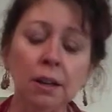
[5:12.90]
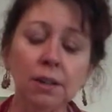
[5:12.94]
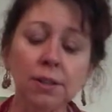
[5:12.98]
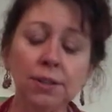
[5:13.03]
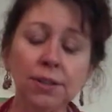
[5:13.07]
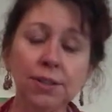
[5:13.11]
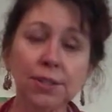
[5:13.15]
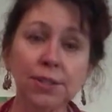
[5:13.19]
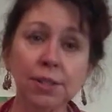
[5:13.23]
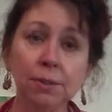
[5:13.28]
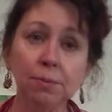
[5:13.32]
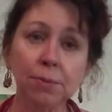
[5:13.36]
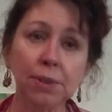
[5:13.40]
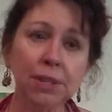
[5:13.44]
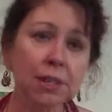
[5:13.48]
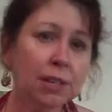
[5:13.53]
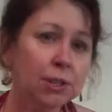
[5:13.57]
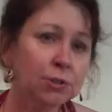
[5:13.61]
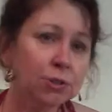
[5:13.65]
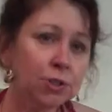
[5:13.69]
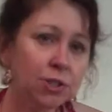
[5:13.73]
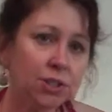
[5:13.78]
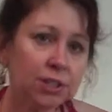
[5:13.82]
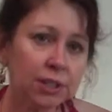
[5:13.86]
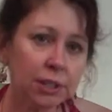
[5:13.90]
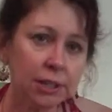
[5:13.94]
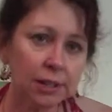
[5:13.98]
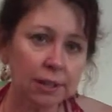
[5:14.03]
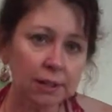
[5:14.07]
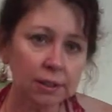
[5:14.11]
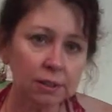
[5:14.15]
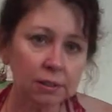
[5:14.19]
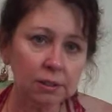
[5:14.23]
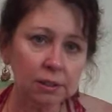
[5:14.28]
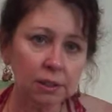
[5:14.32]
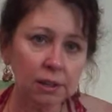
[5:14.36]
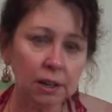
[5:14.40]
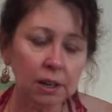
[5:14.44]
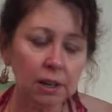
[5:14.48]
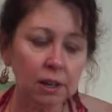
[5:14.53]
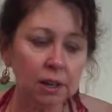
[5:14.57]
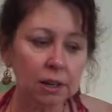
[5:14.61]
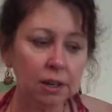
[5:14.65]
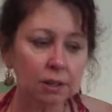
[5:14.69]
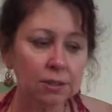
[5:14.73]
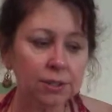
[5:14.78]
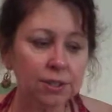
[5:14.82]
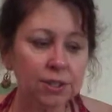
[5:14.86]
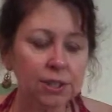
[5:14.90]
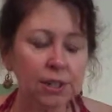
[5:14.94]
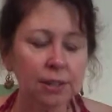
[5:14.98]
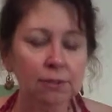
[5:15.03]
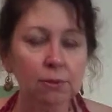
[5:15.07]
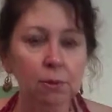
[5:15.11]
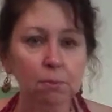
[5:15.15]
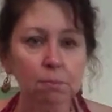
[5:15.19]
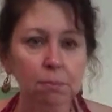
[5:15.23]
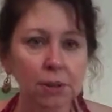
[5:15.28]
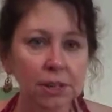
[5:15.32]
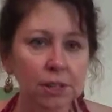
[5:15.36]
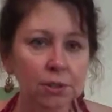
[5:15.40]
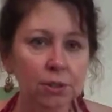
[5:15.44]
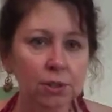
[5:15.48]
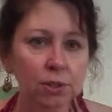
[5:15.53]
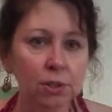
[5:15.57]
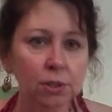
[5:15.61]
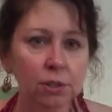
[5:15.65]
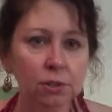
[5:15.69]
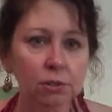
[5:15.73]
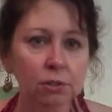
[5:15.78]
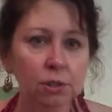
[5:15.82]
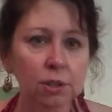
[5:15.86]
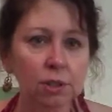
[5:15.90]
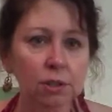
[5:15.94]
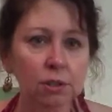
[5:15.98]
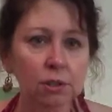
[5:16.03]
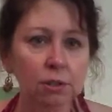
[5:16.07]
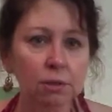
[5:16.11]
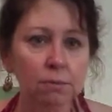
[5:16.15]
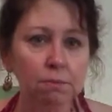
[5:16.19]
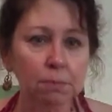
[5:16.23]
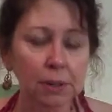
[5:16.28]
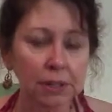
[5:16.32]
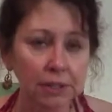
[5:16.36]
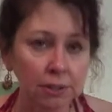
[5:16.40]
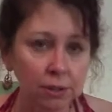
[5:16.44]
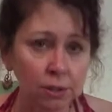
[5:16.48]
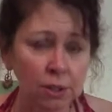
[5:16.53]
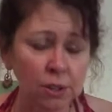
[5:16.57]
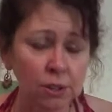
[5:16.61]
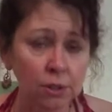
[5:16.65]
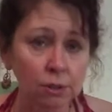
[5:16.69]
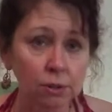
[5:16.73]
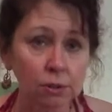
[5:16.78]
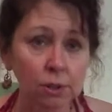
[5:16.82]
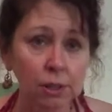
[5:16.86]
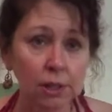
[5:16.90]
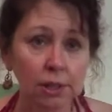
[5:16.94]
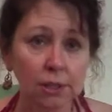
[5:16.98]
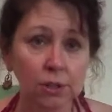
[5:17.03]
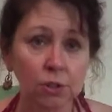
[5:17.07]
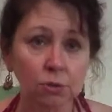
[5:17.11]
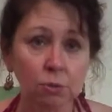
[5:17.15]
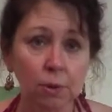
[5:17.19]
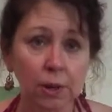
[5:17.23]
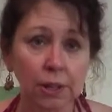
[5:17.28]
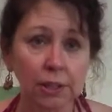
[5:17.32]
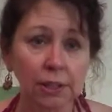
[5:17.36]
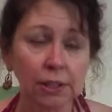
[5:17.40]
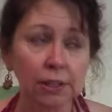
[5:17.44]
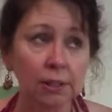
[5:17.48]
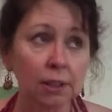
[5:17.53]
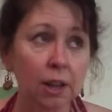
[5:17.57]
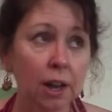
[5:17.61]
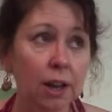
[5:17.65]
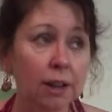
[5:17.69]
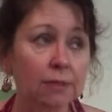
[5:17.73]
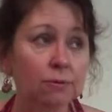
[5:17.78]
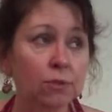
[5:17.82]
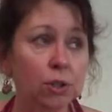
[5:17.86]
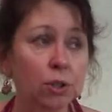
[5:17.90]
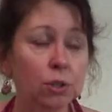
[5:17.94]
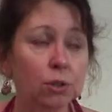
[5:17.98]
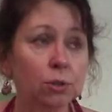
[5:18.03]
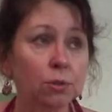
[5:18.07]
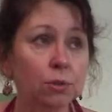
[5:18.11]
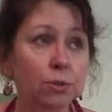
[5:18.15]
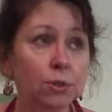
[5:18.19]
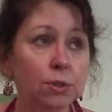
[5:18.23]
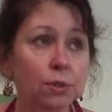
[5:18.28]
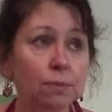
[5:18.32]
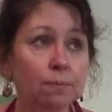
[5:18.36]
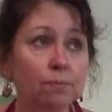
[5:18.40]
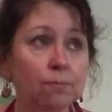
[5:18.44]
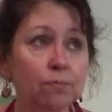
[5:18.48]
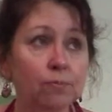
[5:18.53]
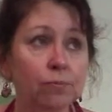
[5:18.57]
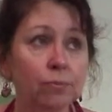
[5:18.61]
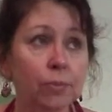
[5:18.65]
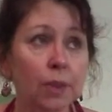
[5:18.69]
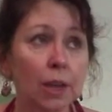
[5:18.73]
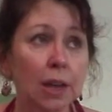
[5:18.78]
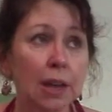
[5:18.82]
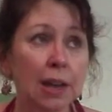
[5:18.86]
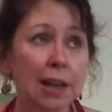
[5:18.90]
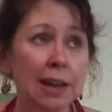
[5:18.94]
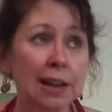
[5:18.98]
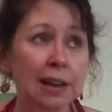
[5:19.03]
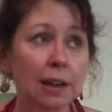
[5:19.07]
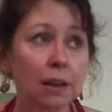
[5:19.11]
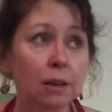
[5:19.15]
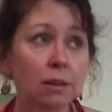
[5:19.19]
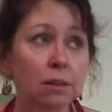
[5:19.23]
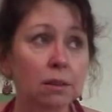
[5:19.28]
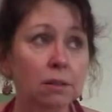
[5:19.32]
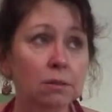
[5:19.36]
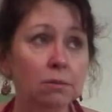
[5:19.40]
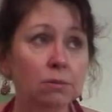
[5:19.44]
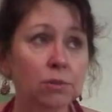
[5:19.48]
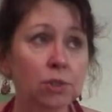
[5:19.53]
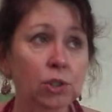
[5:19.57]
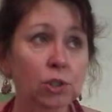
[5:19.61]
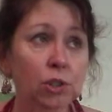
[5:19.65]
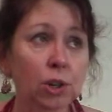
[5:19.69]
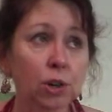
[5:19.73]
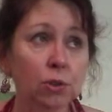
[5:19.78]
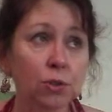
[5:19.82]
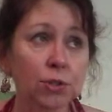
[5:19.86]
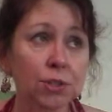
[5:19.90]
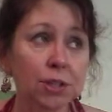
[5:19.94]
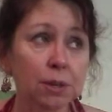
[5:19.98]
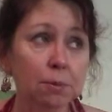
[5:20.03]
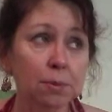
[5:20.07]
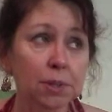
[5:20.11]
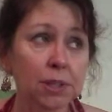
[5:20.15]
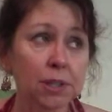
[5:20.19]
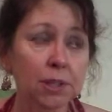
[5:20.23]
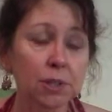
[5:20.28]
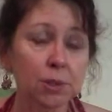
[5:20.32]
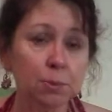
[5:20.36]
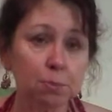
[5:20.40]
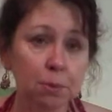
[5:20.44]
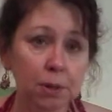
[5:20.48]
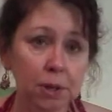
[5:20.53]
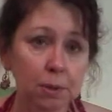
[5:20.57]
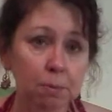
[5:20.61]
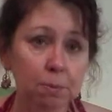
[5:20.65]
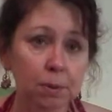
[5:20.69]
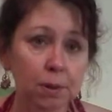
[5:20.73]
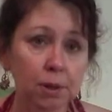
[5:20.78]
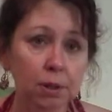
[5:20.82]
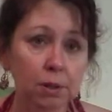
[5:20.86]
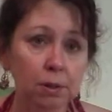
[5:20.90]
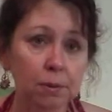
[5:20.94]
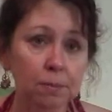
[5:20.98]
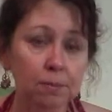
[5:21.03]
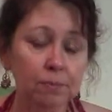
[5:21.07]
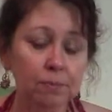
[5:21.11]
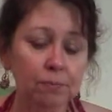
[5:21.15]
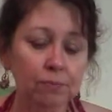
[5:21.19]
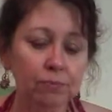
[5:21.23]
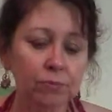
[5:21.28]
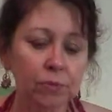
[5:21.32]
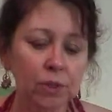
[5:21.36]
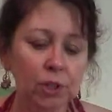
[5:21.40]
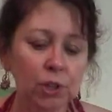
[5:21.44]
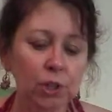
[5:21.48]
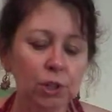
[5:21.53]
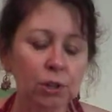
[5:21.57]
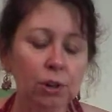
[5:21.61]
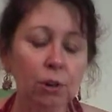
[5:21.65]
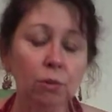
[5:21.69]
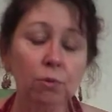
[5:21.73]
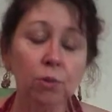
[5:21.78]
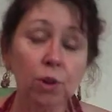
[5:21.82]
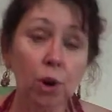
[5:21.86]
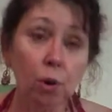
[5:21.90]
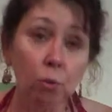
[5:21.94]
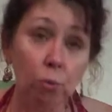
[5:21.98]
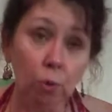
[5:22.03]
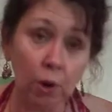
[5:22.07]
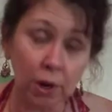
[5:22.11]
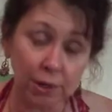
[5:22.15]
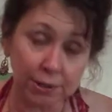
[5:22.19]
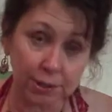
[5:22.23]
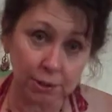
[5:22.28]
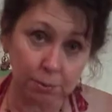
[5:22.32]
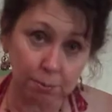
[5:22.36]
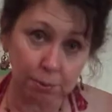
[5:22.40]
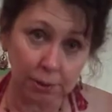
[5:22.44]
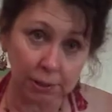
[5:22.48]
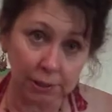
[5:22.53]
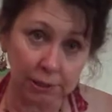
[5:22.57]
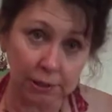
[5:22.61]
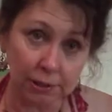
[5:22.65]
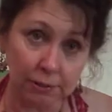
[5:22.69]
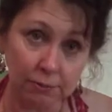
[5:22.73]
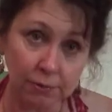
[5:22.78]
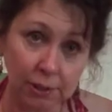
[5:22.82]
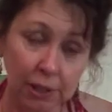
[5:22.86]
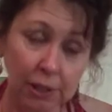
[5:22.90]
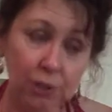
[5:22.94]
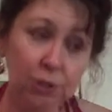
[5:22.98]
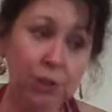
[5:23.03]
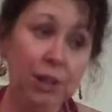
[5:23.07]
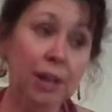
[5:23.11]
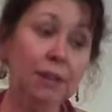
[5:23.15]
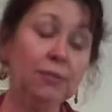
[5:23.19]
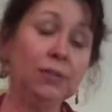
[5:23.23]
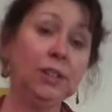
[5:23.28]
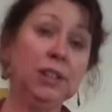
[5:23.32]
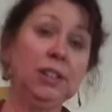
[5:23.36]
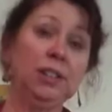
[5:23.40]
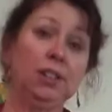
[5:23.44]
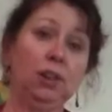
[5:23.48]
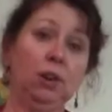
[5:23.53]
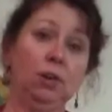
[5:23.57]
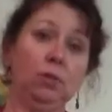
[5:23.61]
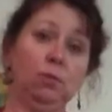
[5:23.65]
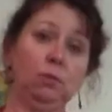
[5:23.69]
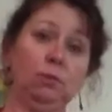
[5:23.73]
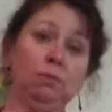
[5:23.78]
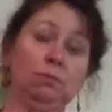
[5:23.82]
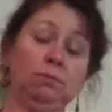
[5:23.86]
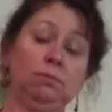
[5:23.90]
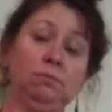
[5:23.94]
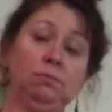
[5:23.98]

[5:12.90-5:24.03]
Something interesting. Stephen Bendanoon, Israeli Live News. You know, some of these people, you don't know what to believe. Now, you definitely don't.